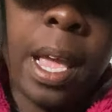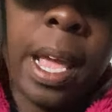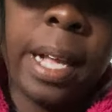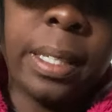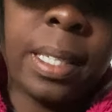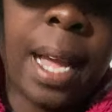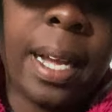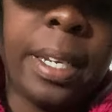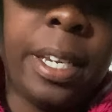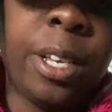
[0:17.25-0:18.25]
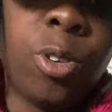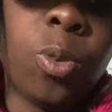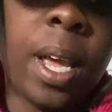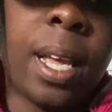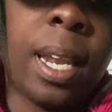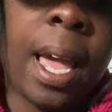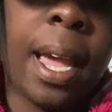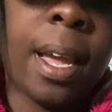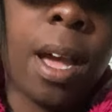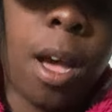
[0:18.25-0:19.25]
it's like a deal that
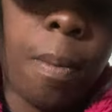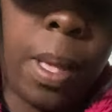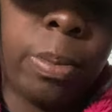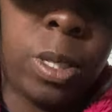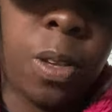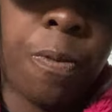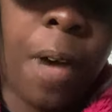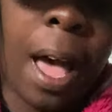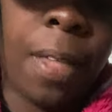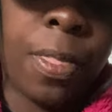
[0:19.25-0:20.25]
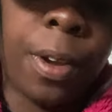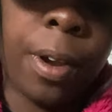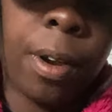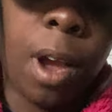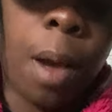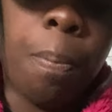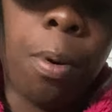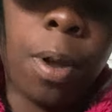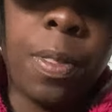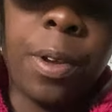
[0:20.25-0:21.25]
like um it was a father, a
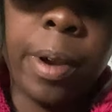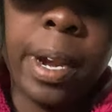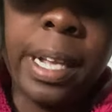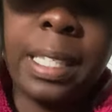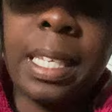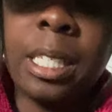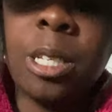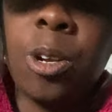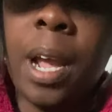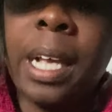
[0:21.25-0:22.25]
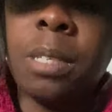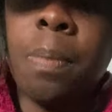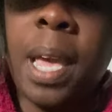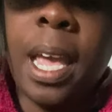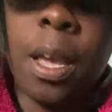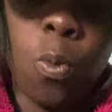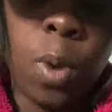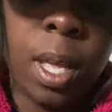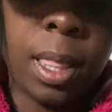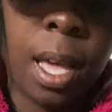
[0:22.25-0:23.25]
brother, and a sister has made
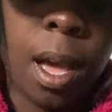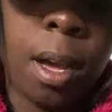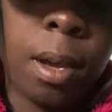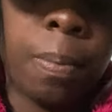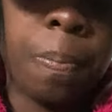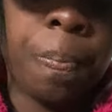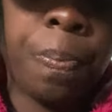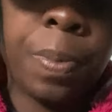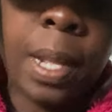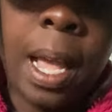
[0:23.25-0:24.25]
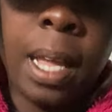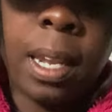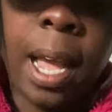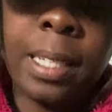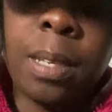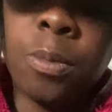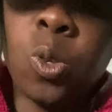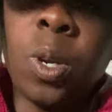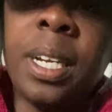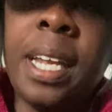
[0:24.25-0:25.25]
with um like some
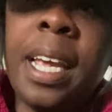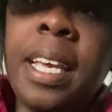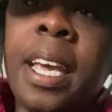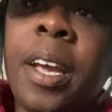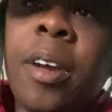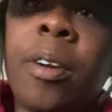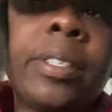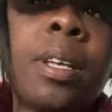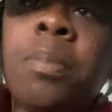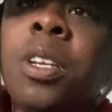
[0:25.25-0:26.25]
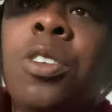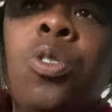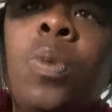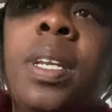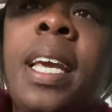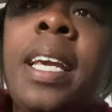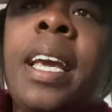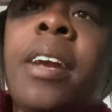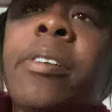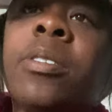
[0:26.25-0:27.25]
sort of daycare, something to do with
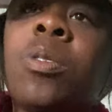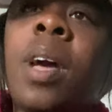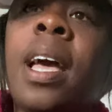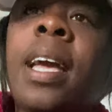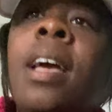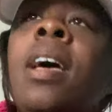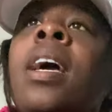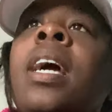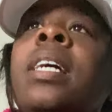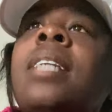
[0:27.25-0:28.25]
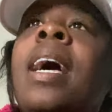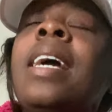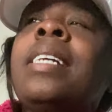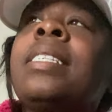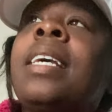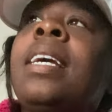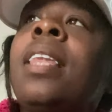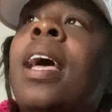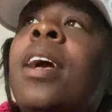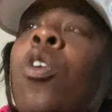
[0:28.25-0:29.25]
daycares, okay? Because I had seen like an